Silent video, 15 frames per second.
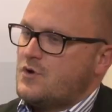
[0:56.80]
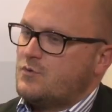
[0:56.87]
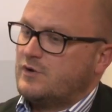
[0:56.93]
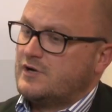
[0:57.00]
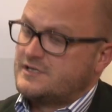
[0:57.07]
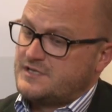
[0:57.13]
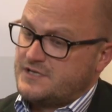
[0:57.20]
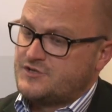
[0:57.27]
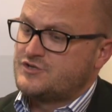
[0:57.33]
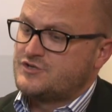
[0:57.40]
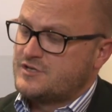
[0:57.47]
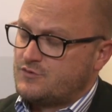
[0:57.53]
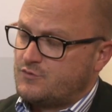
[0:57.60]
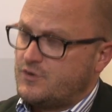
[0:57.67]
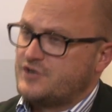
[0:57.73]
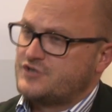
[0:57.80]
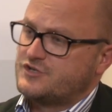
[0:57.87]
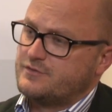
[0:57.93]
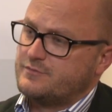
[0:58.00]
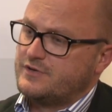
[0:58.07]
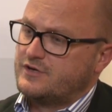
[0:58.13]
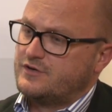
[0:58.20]
Well, it's an interesting
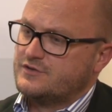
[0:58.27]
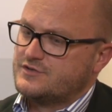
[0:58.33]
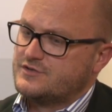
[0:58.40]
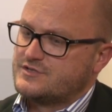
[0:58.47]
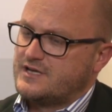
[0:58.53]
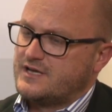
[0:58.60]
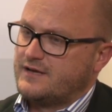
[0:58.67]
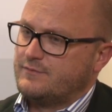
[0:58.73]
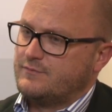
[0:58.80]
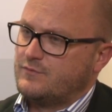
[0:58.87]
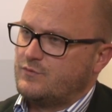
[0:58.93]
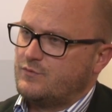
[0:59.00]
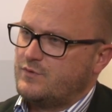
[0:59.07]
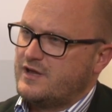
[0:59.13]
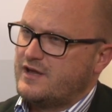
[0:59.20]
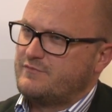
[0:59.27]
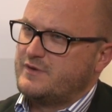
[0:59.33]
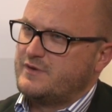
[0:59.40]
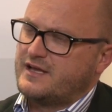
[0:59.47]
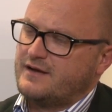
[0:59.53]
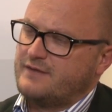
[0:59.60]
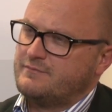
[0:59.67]
question because we have
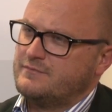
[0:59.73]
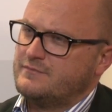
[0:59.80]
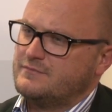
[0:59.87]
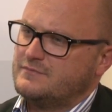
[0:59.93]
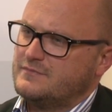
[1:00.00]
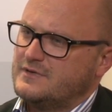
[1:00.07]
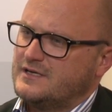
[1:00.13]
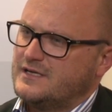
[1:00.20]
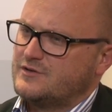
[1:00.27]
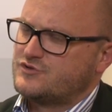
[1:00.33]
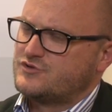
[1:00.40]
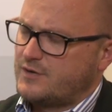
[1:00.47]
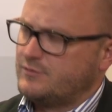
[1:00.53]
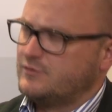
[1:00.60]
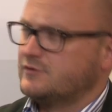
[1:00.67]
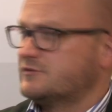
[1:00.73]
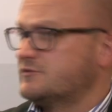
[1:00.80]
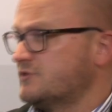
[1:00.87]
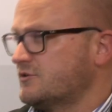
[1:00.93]
become troubled,